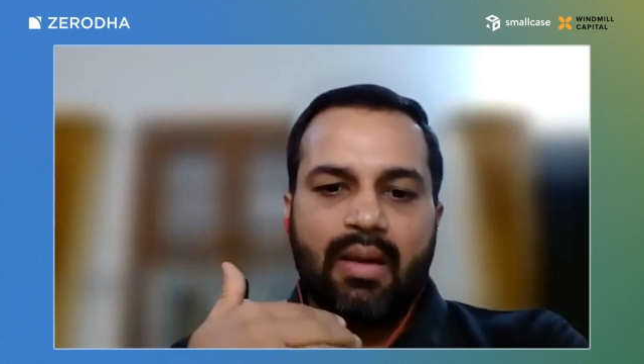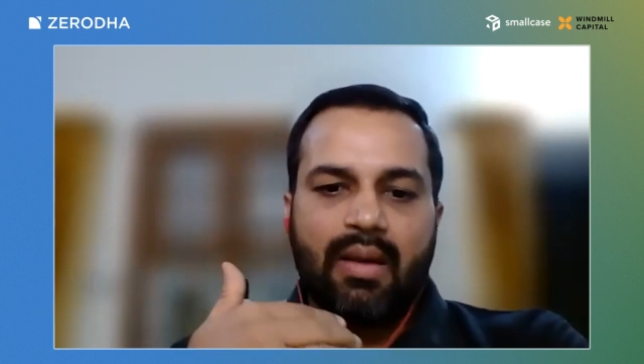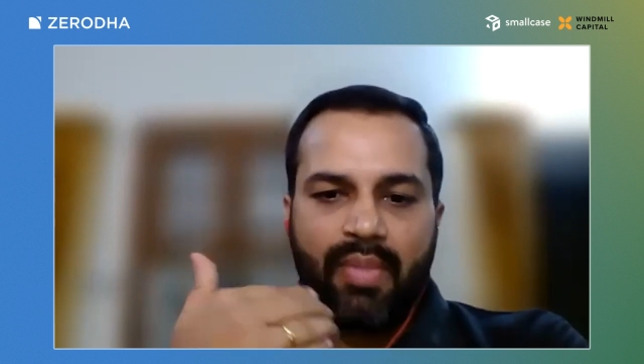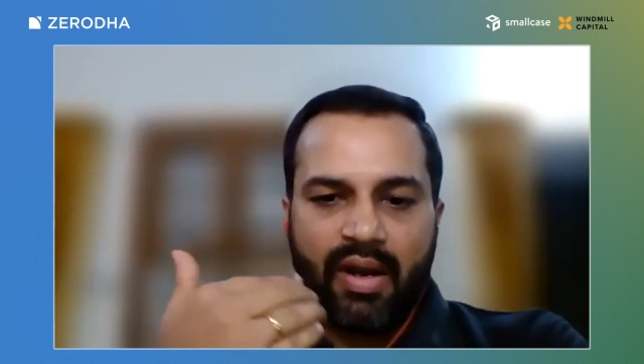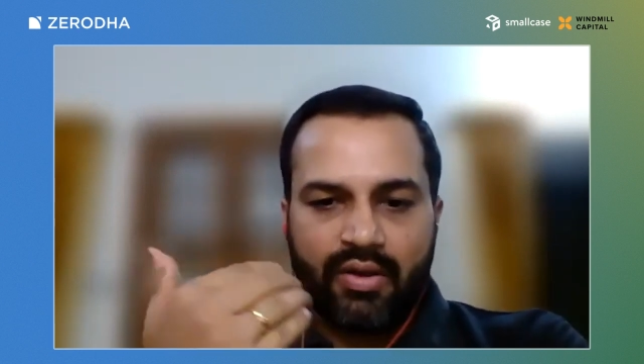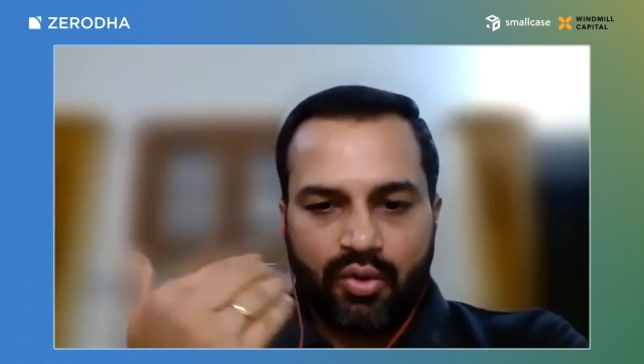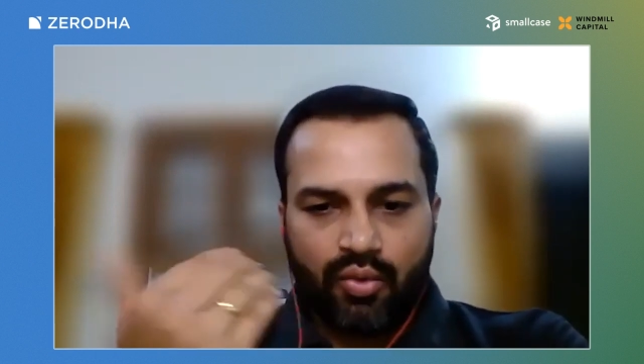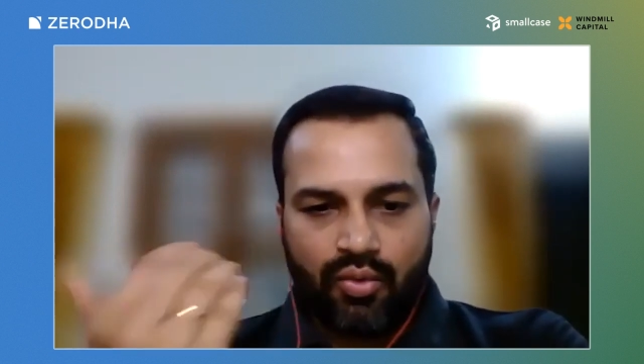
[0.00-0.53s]

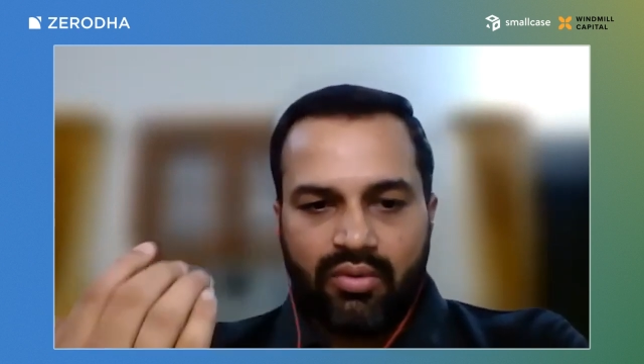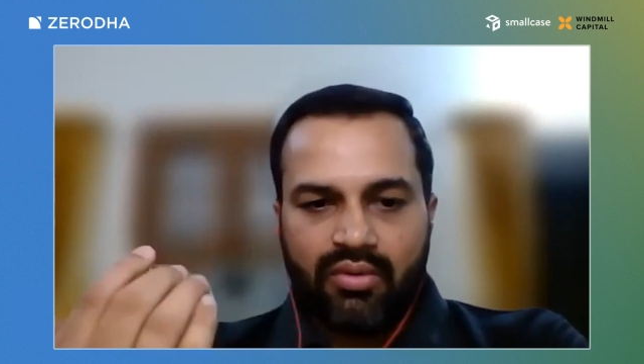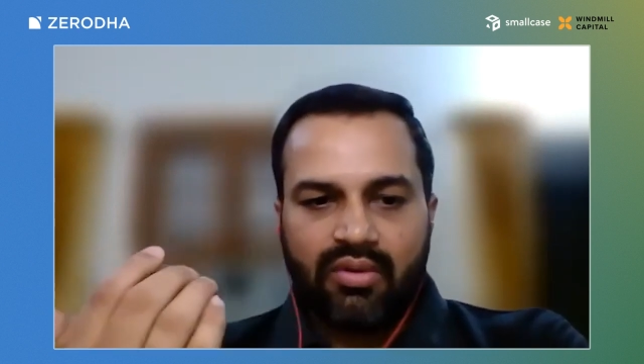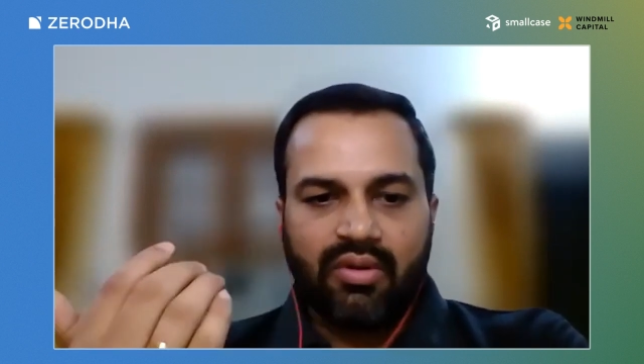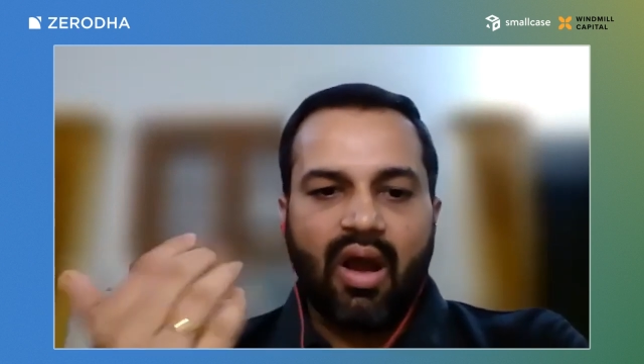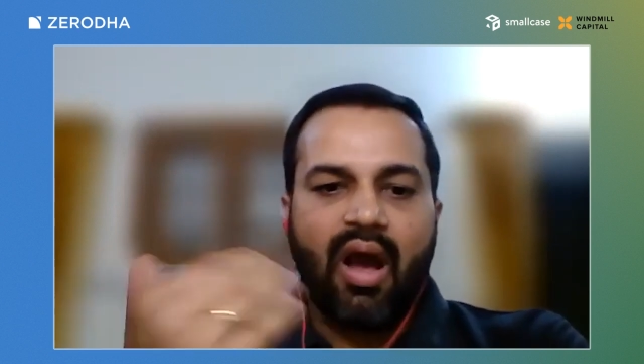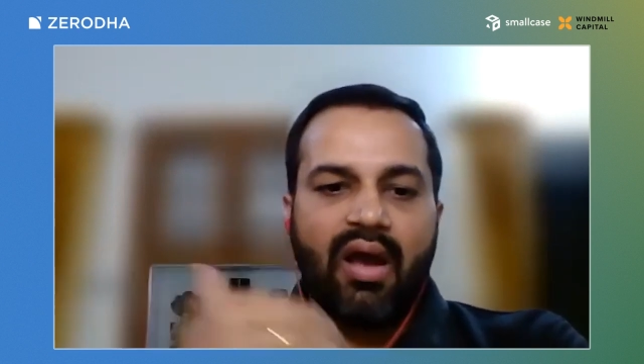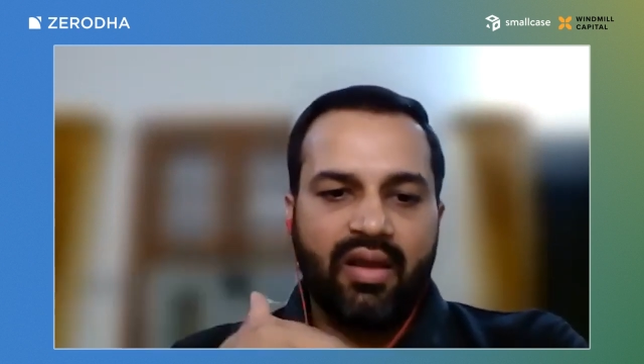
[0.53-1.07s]
compared to
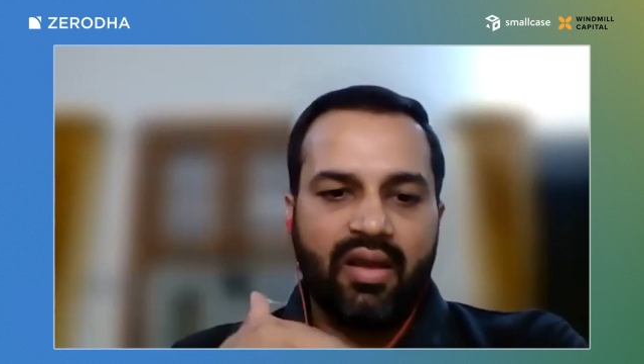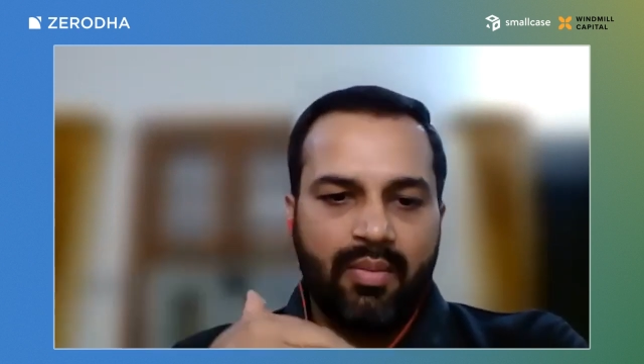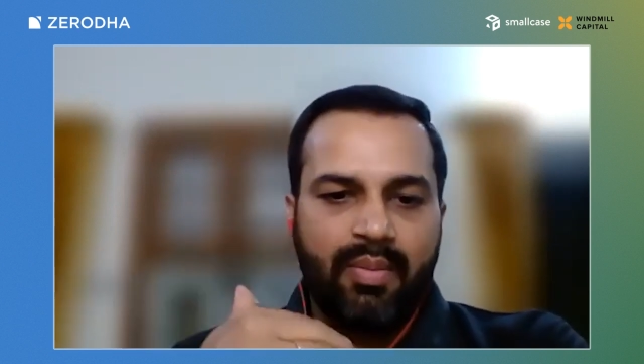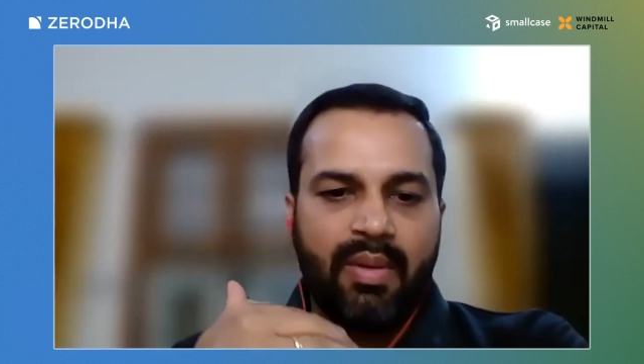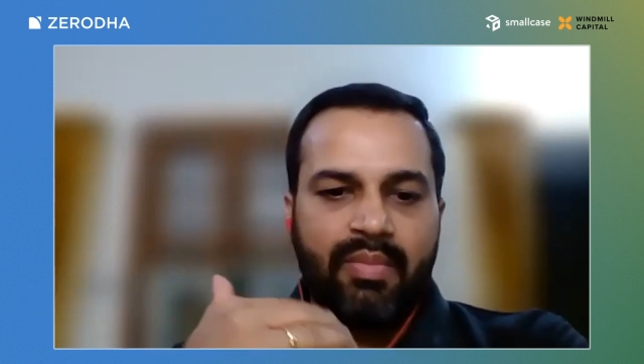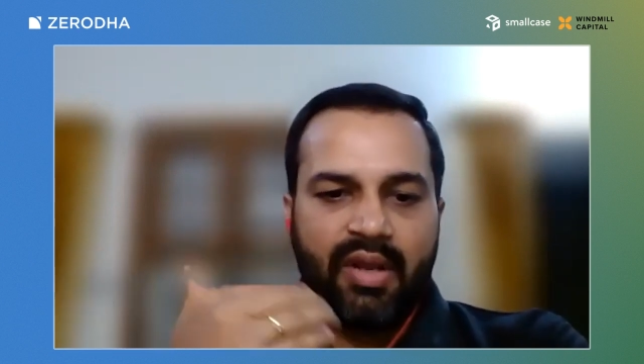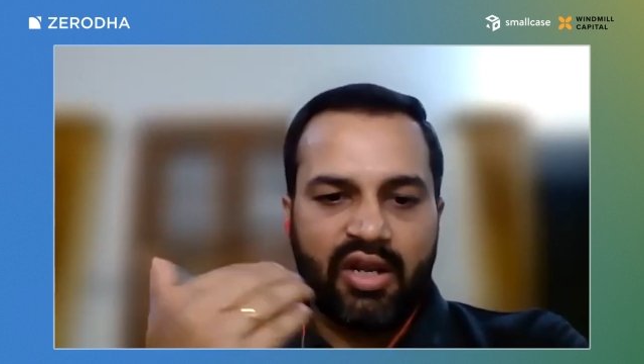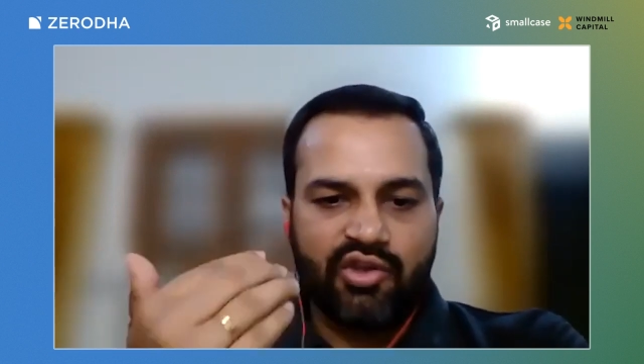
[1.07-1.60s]
the higher
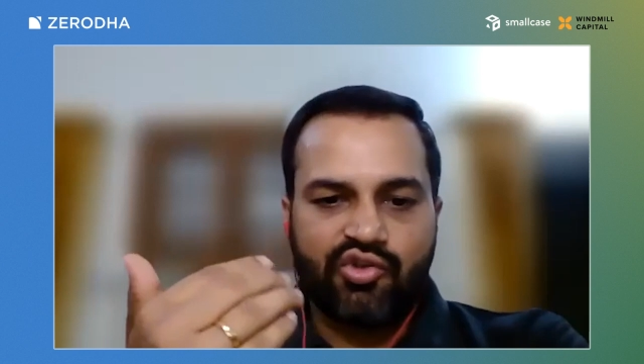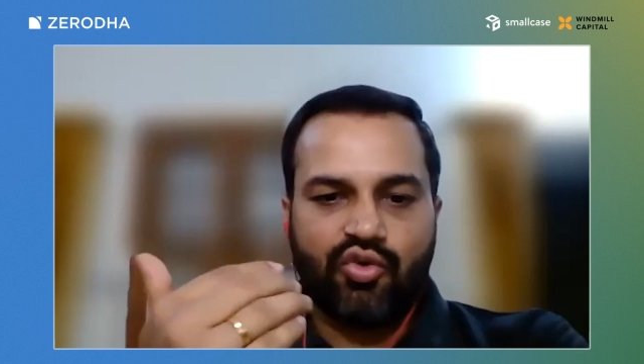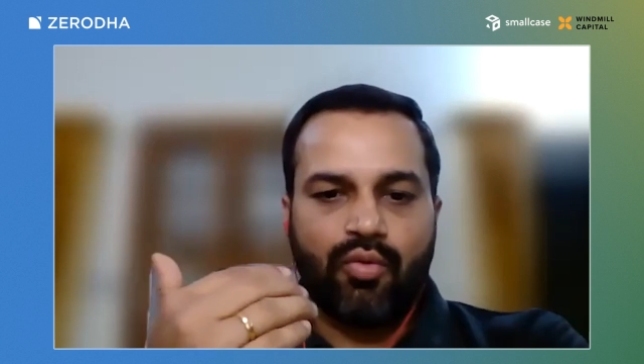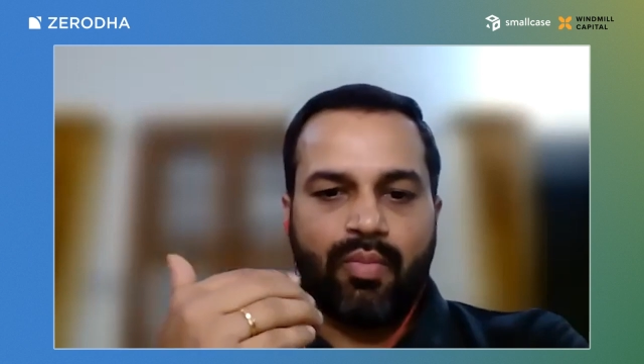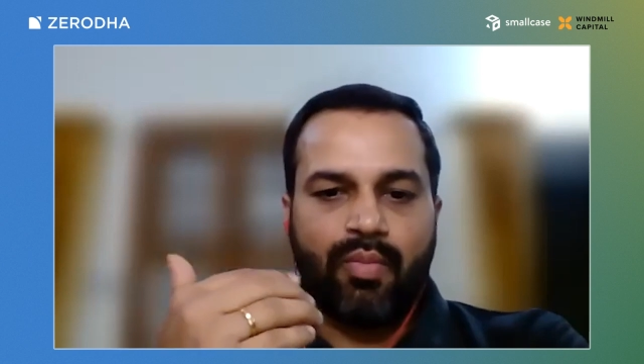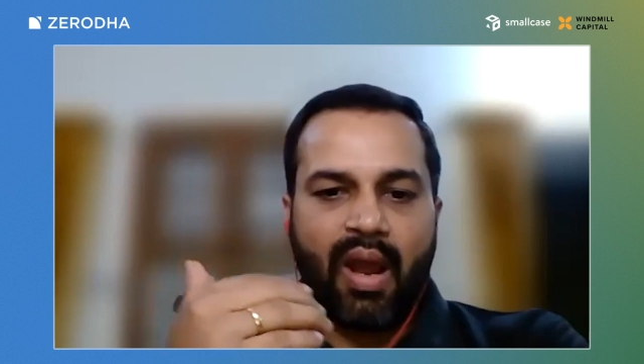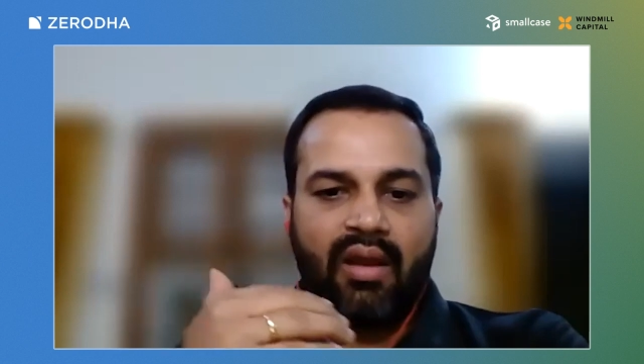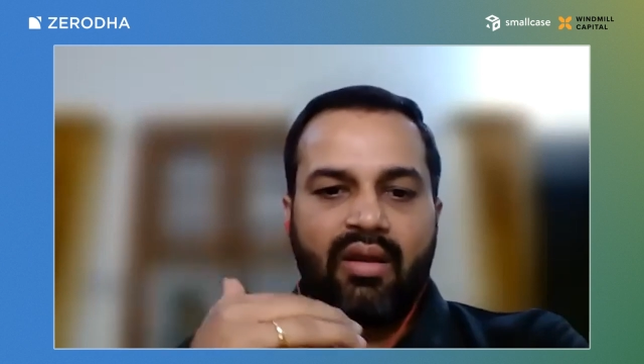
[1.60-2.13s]
PB ratio
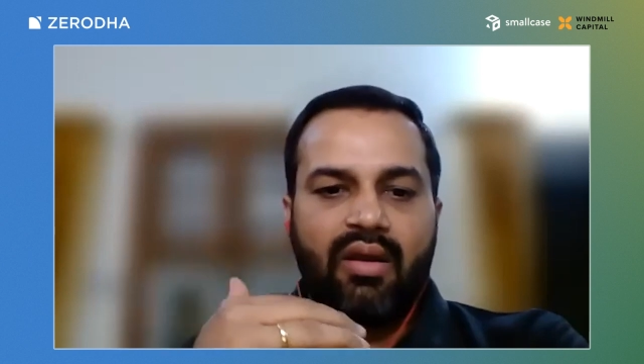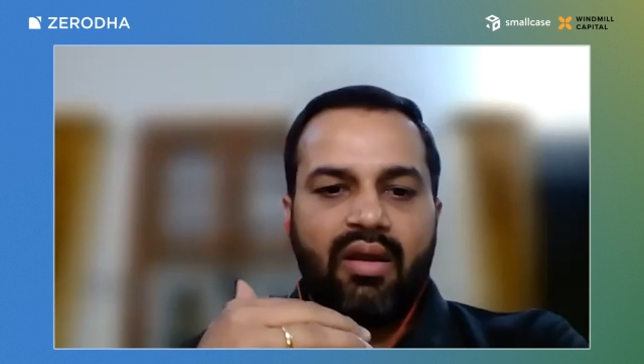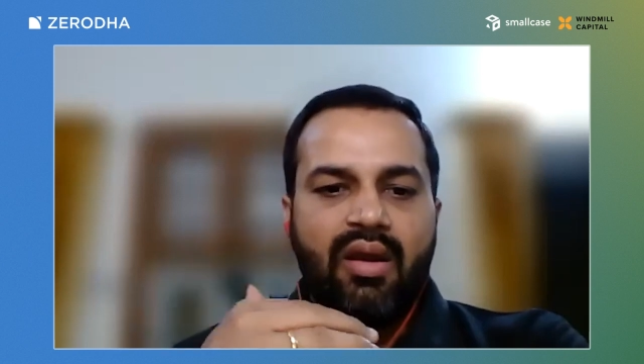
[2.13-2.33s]
bank.